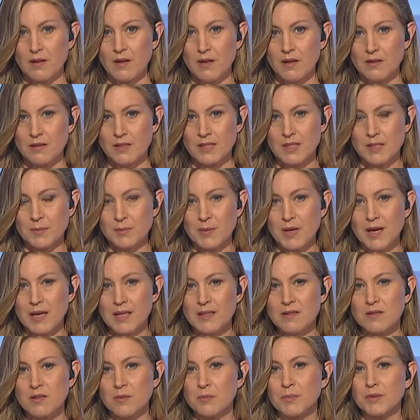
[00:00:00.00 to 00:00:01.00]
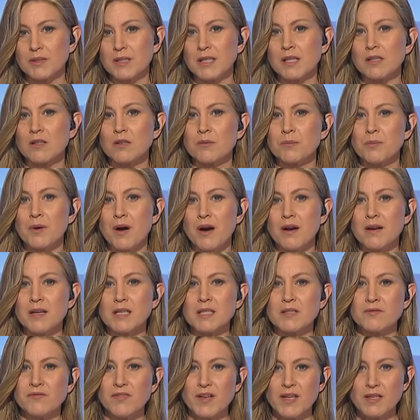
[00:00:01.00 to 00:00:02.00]
Despite the political
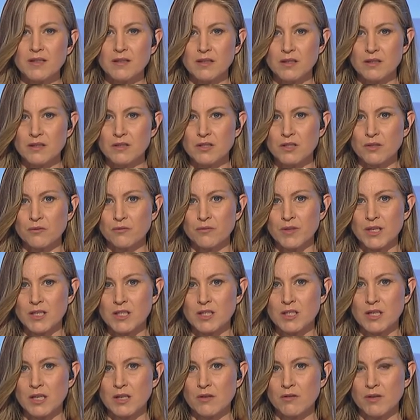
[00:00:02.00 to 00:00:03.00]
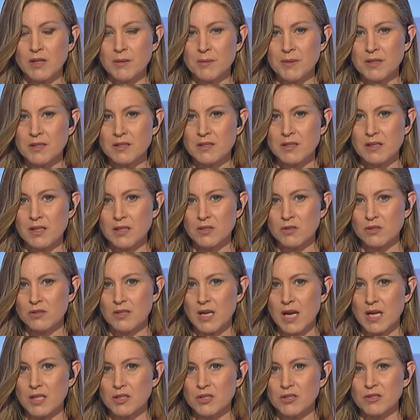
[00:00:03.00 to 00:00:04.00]
parties' failure to reach an agreement, the
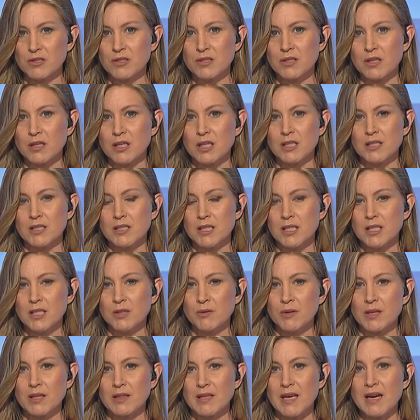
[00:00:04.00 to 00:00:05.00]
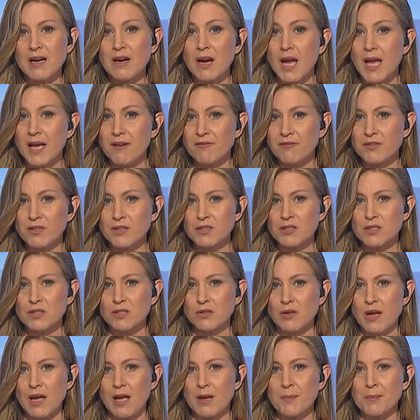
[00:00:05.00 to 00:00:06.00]
internationals are continuing their efforts
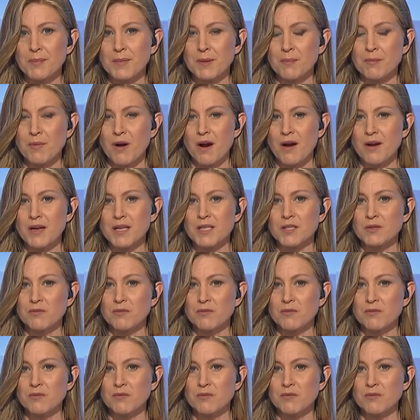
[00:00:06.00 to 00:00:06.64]
to help the parties